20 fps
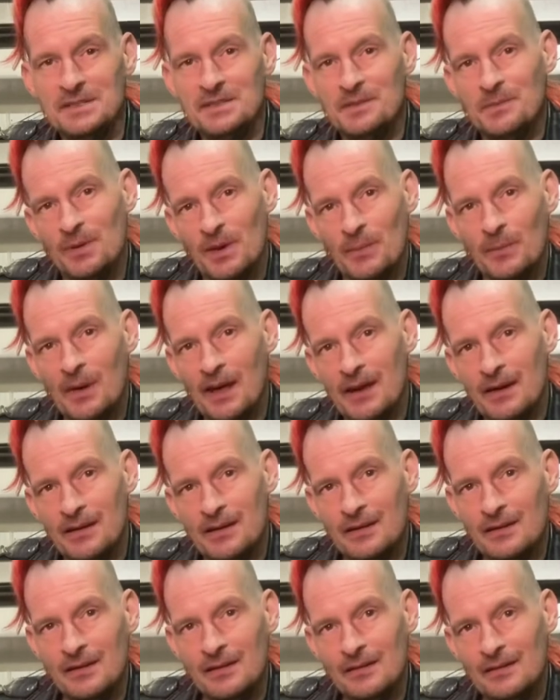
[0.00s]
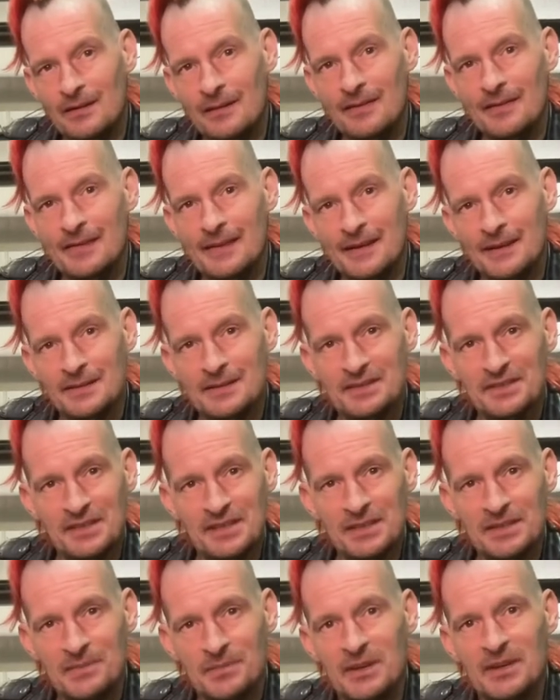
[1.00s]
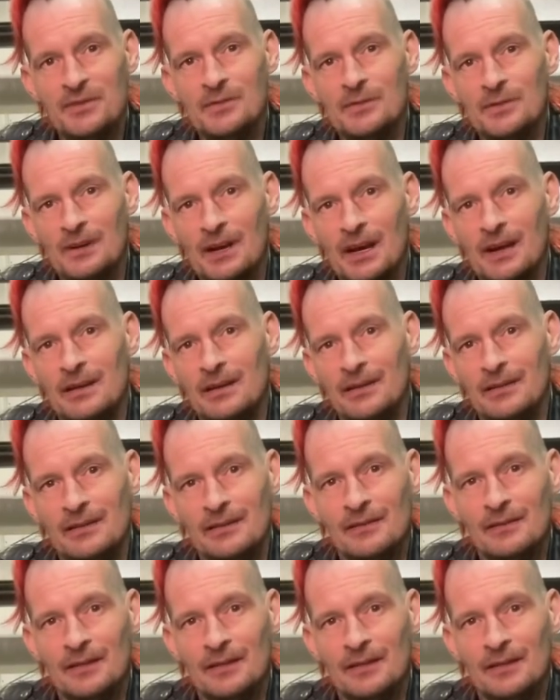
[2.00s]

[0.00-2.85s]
to be mended and things need to be created.